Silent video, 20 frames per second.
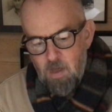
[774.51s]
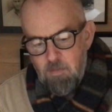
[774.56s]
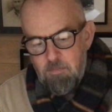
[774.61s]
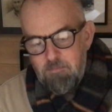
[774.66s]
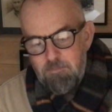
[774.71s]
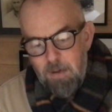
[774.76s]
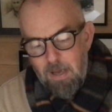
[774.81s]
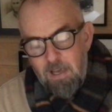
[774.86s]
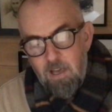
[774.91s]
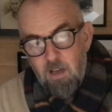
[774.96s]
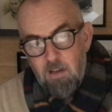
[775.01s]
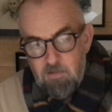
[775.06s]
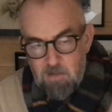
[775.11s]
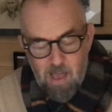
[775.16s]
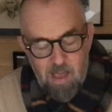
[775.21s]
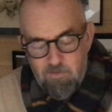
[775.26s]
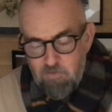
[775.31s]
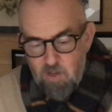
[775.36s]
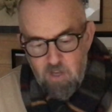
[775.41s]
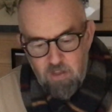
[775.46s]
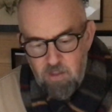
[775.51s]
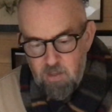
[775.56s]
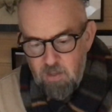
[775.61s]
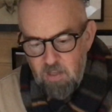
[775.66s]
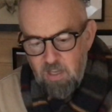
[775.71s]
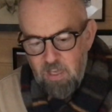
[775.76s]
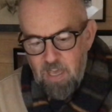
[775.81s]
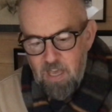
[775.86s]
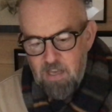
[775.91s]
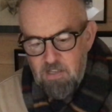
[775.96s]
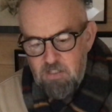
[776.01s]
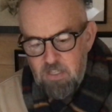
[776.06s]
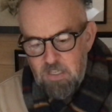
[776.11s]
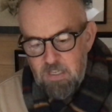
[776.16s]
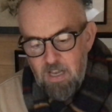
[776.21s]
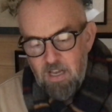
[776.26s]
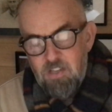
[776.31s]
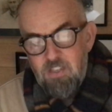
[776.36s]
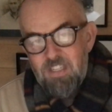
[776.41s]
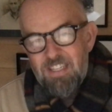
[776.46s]
Bigger, heavier than the kids,
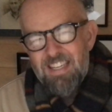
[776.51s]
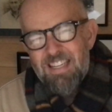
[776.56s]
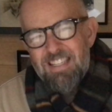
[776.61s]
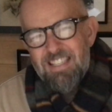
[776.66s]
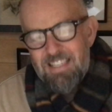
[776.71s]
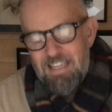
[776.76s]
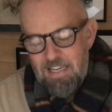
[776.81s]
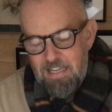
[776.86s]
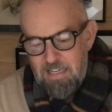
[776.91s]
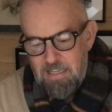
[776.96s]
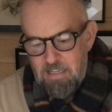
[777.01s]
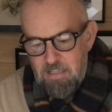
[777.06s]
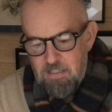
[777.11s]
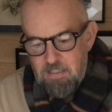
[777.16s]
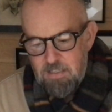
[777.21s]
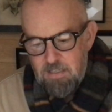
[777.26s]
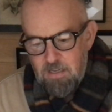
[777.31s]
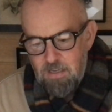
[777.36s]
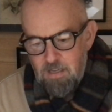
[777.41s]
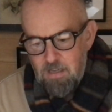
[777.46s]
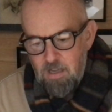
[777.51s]
and diseased.